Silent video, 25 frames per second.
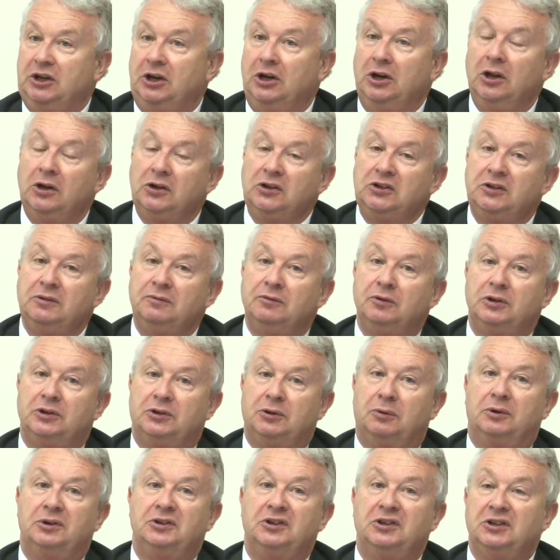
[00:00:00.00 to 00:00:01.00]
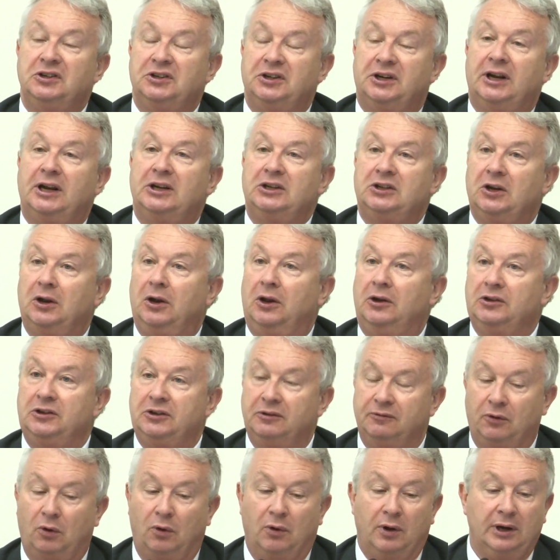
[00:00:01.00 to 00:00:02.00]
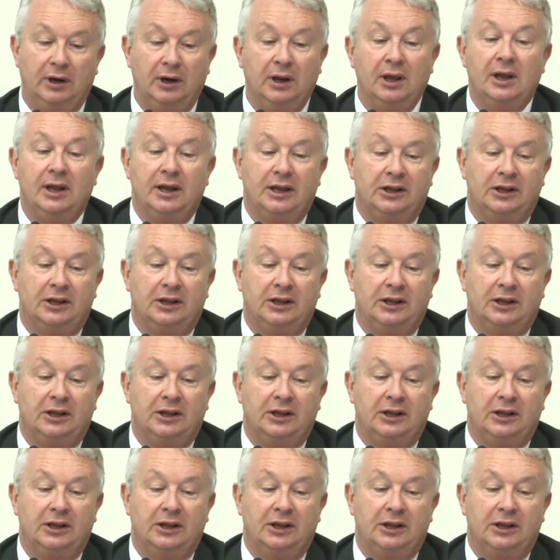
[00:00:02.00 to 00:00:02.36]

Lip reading: lots of resources. It has lots of oil.